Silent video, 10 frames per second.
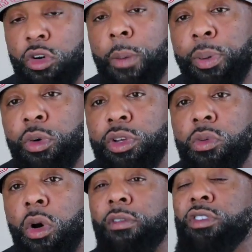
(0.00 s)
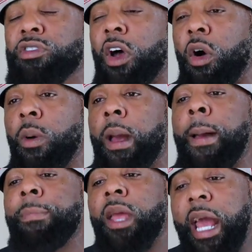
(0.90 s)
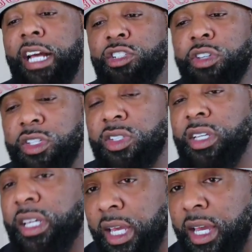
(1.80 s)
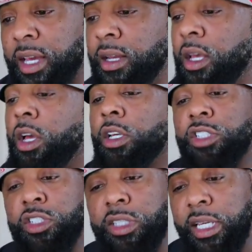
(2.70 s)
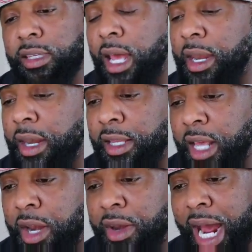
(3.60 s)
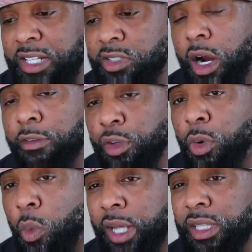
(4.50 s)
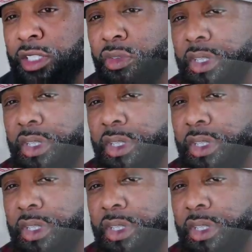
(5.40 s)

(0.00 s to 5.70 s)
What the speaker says: going to pull you over. So as you can see again, just get a nice comfortable weight that you